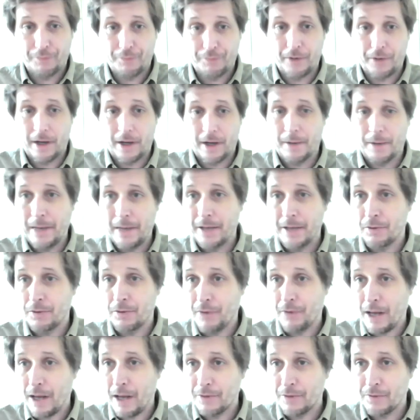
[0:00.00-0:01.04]
lender of
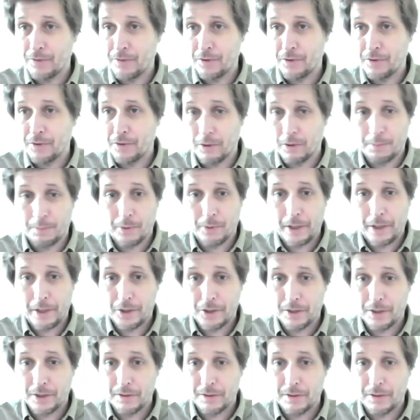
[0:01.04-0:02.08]
last resort
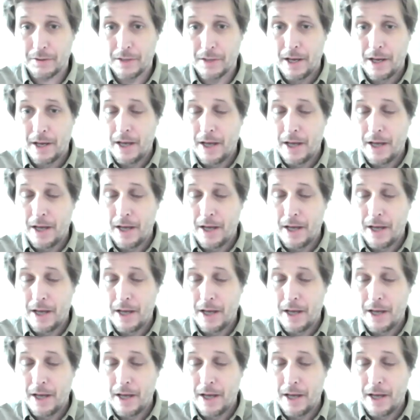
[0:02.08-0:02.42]
operations